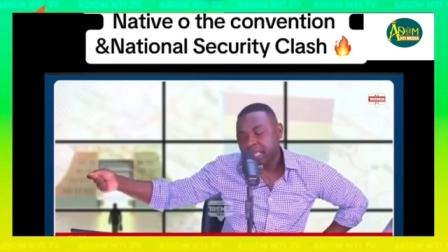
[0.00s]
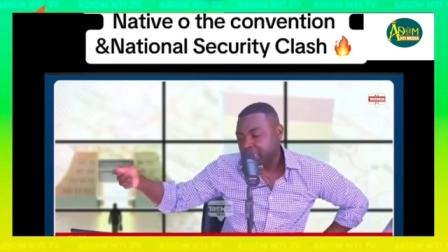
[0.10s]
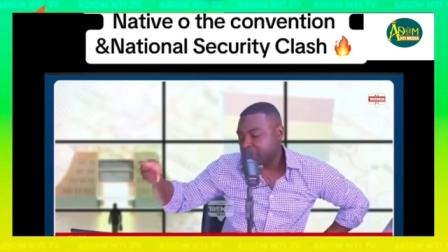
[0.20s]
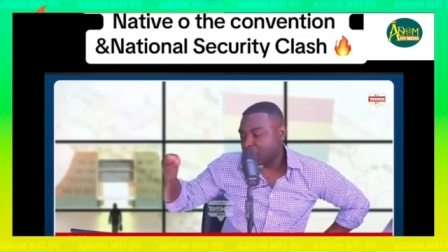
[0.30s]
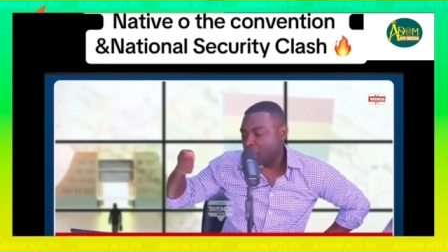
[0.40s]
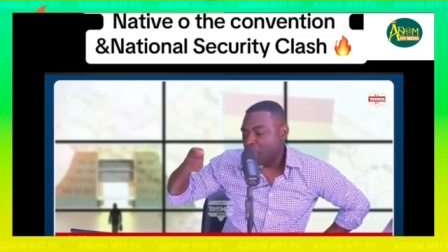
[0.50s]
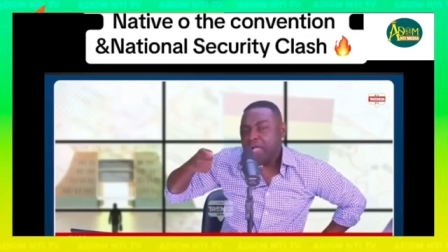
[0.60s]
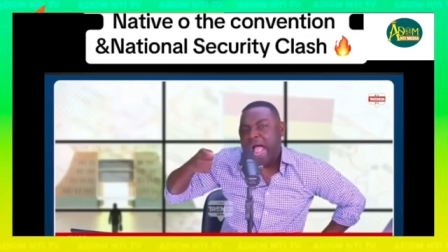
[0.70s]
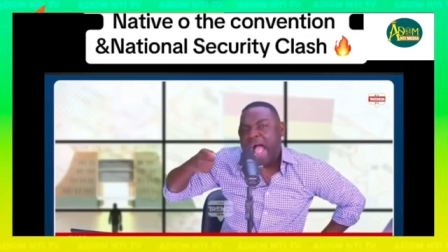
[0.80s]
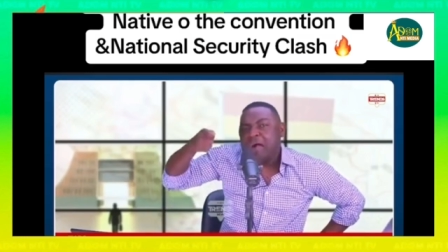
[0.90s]
So
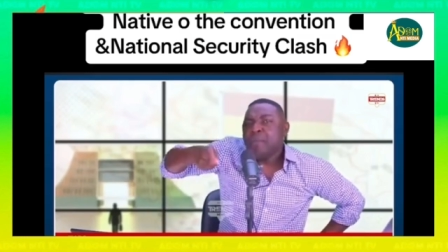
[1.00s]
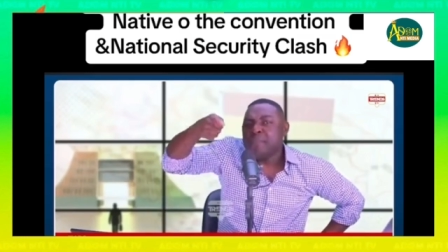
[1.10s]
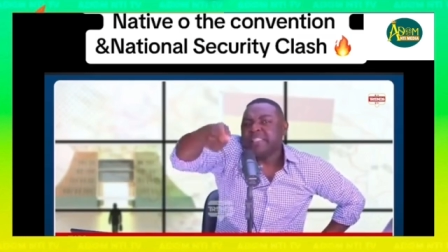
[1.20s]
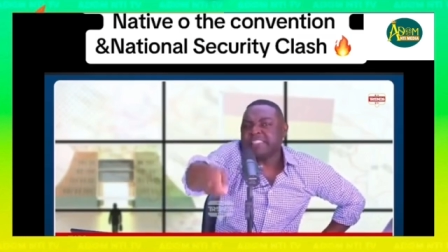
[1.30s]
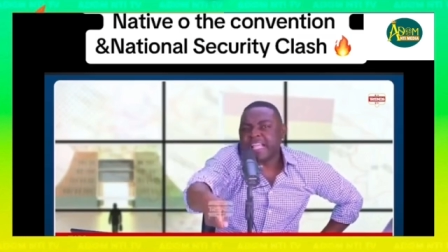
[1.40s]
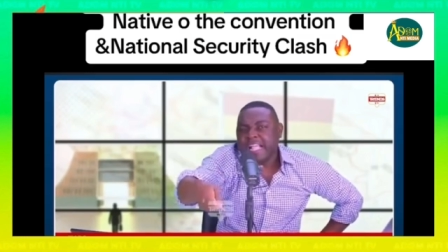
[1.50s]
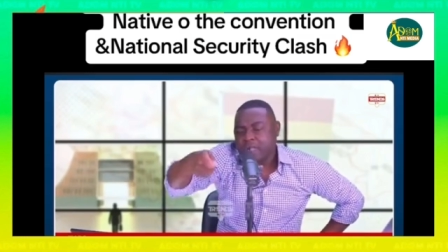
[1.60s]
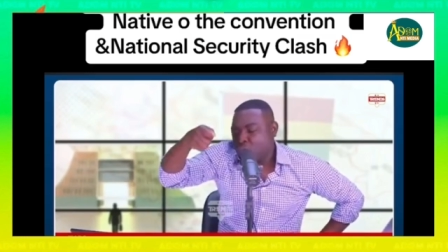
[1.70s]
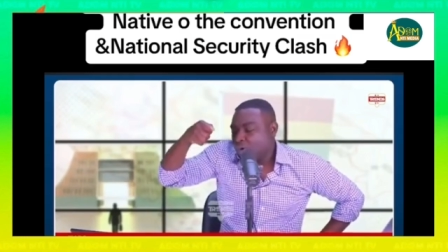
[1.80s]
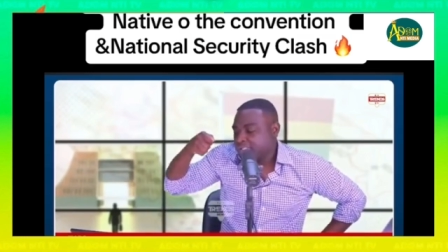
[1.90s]
our
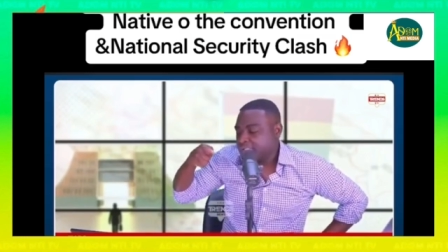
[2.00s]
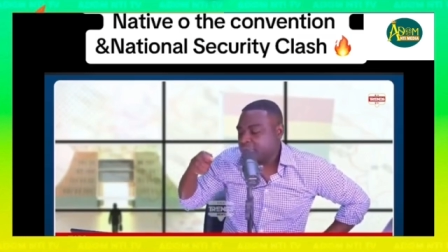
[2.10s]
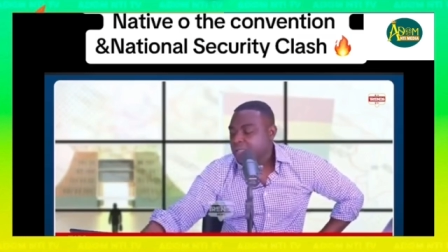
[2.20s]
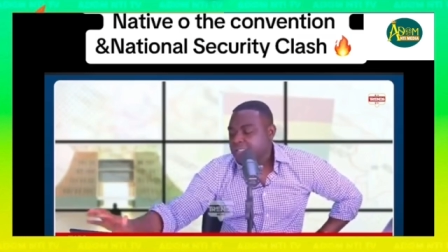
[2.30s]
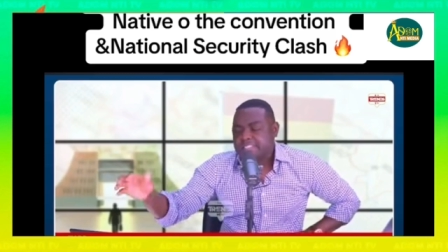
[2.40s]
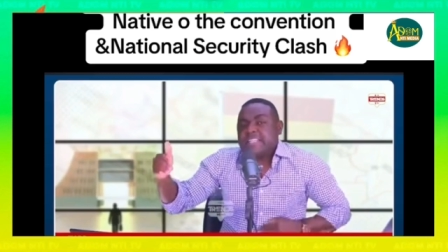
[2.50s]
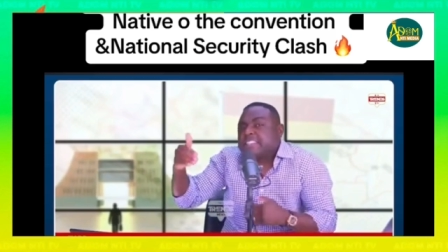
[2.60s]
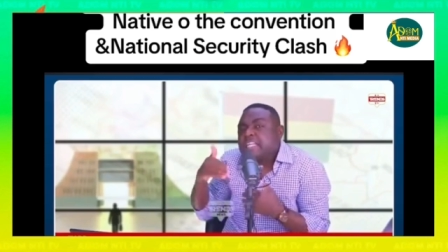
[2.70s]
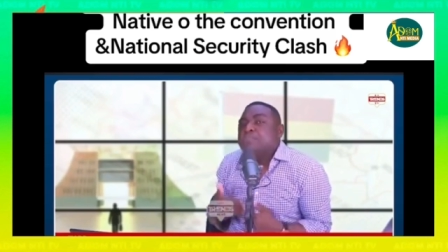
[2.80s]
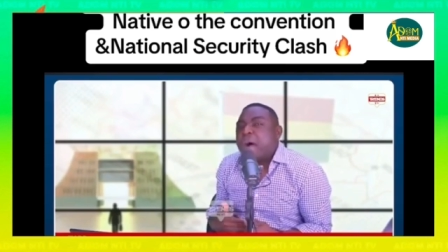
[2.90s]
mistake was
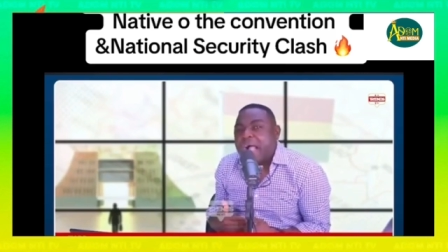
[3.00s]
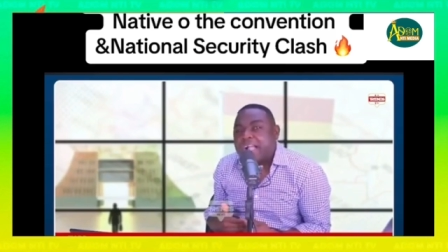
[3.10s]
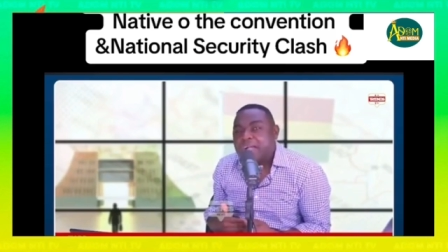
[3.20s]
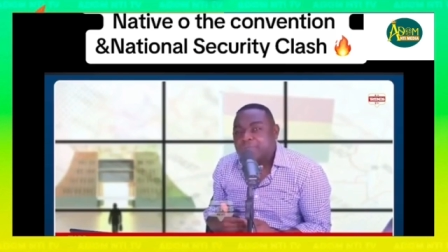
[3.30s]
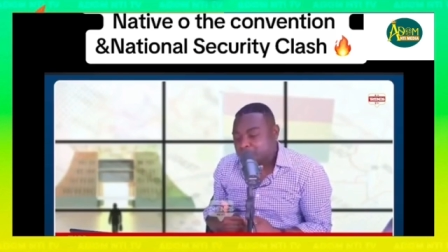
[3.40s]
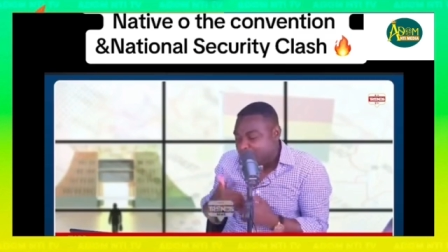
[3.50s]
sitting back